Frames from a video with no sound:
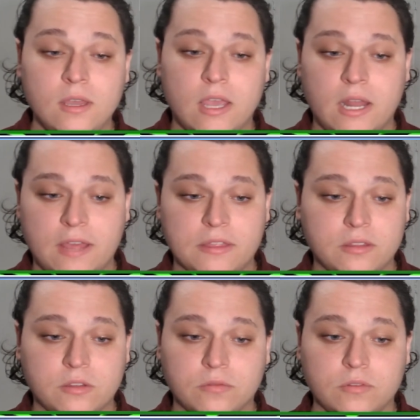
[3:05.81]
And I think
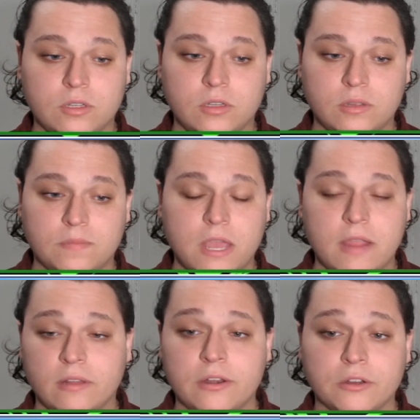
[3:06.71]
the, the
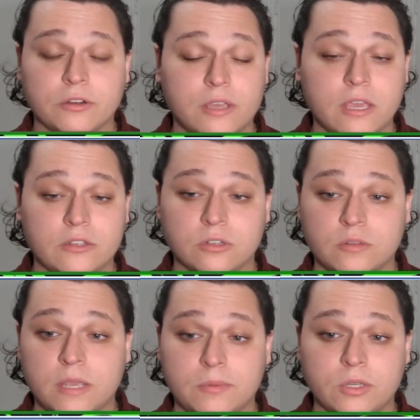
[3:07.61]
Carolina Hurricanes are going to
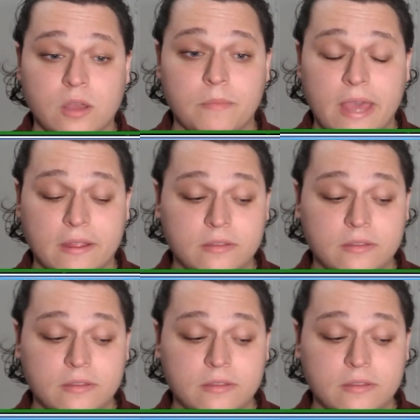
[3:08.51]
be able to come back.